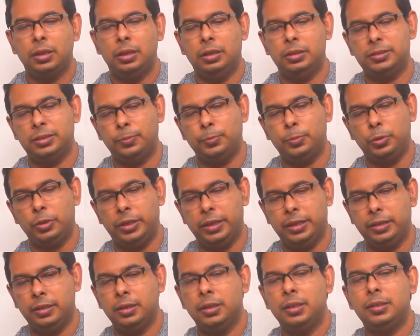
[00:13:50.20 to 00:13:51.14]

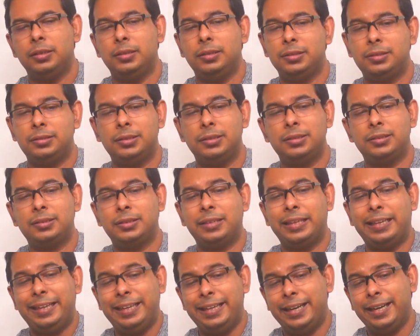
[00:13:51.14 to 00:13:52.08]
supported. This is
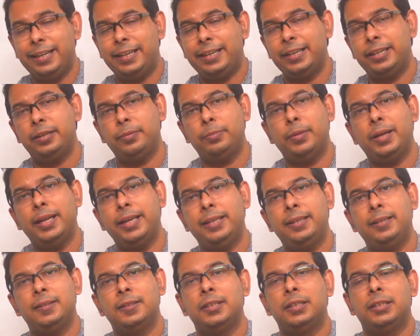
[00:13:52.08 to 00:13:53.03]
created
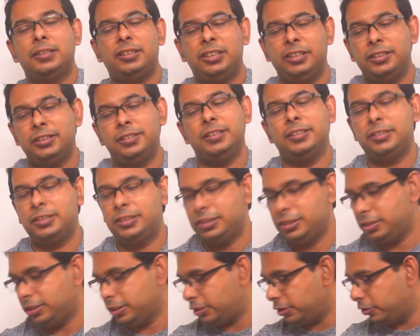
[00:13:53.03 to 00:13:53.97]
by 360
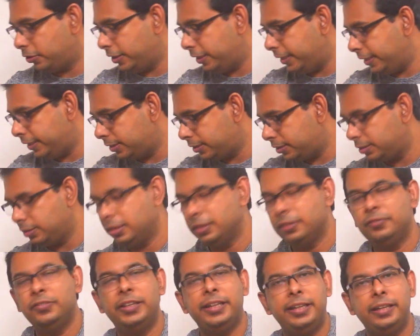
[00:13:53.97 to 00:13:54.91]
Securities,
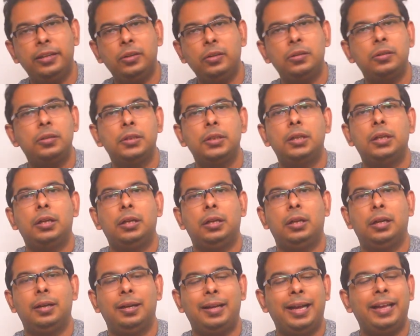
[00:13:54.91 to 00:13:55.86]
the video.
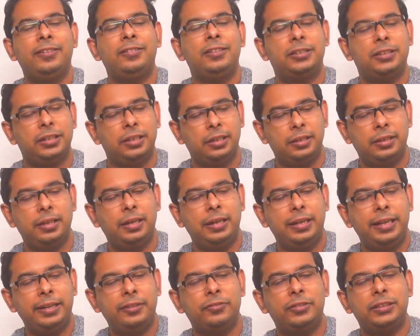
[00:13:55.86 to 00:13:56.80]
I will share the
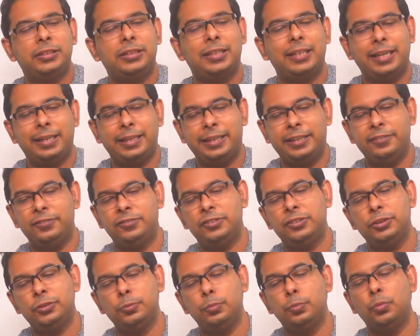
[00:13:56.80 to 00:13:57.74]
link which
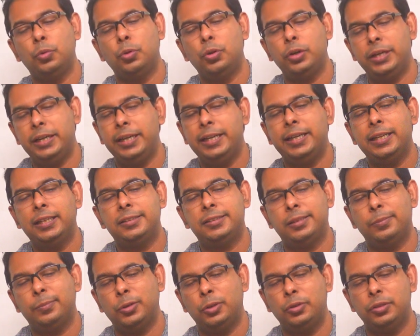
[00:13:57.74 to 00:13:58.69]
gives you more details
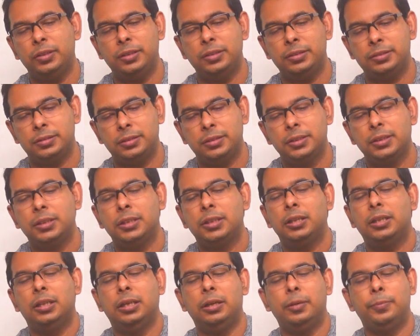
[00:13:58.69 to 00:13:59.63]
about this
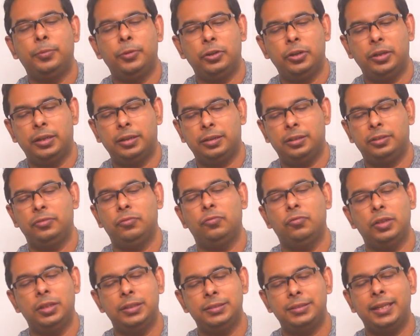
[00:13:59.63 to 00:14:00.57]
product.
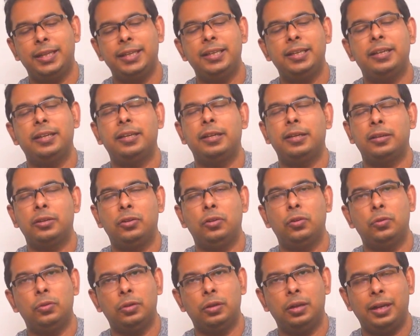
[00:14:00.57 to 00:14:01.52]
Once I
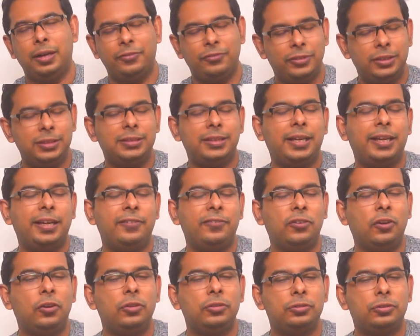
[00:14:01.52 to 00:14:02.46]
have
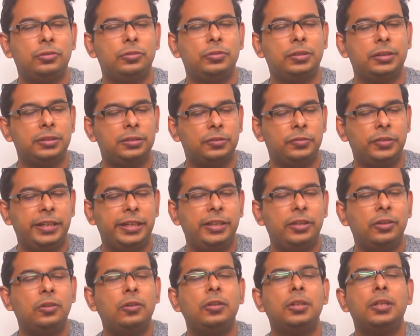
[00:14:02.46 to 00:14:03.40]
gone through this
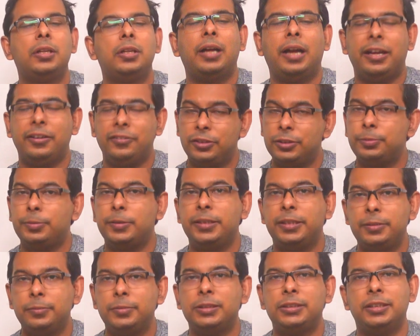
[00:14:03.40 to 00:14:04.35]
video, I was
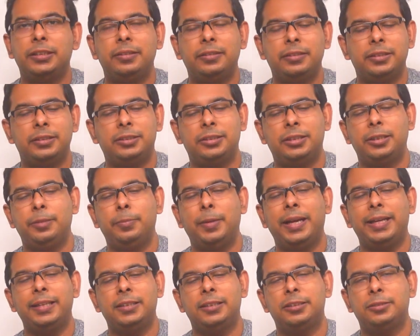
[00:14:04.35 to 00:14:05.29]
pretty much interested
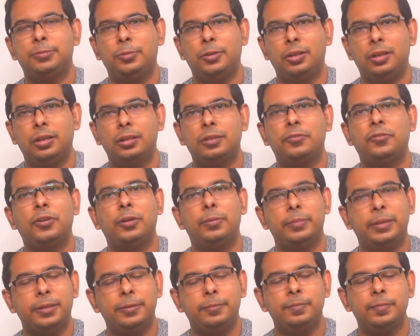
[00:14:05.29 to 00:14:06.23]
buying this product
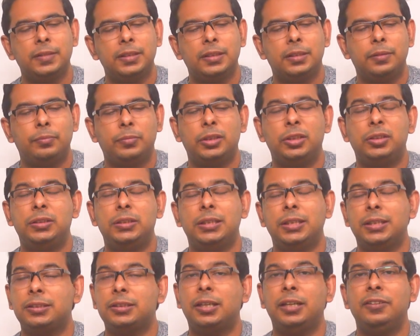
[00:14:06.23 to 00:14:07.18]
from him because he
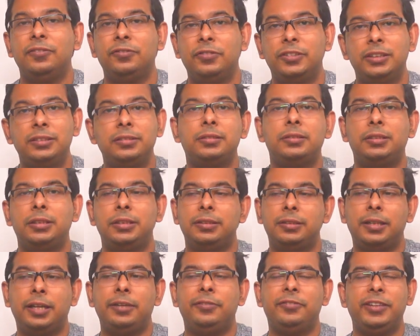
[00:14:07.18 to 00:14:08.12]
has convinced in
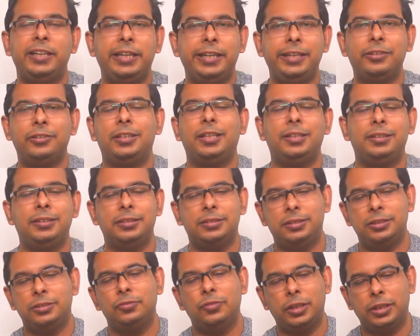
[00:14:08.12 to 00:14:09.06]
that video that
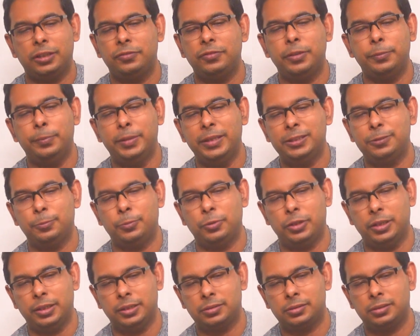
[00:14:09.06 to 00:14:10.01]
this is one of the best
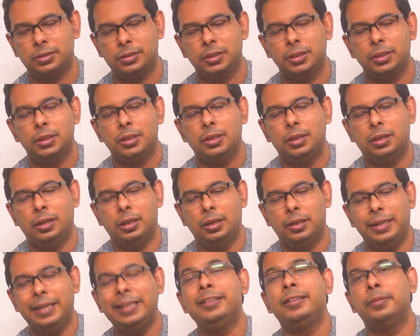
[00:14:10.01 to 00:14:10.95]
products
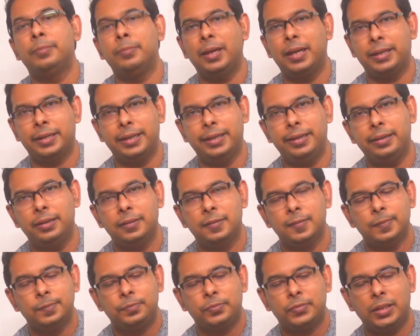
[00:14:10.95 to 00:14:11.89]
in the market.
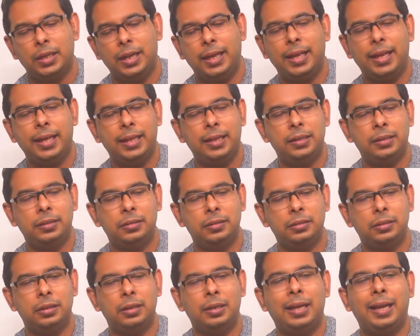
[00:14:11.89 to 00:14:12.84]
And
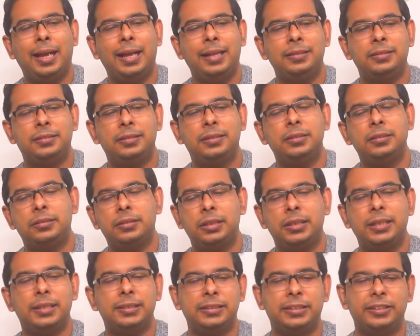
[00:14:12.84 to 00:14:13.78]
since
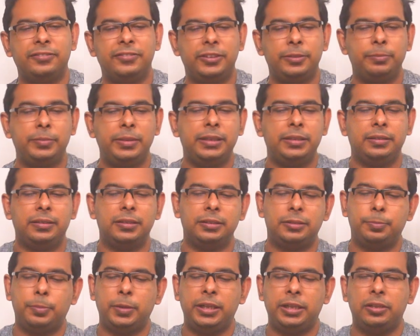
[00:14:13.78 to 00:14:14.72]
he has given me
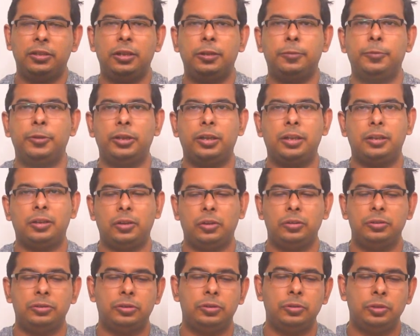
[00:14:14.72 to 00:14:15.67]
this particular product
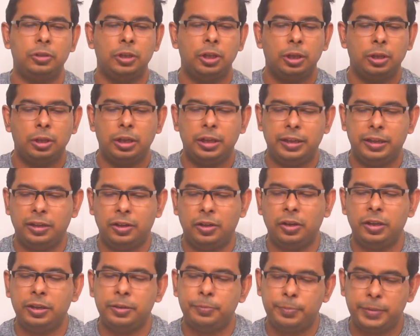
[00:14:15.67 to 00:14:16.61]
also
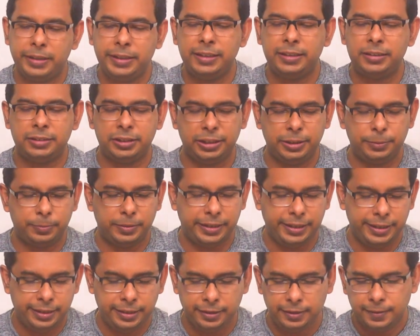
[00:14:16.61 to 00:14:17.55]
on a pretty cheap
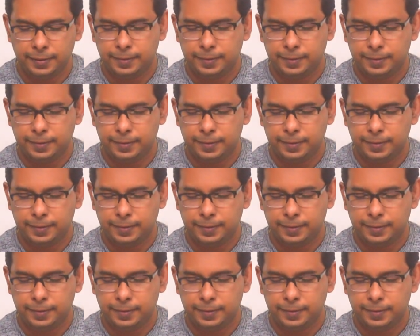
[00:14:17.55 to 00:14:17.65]
rate,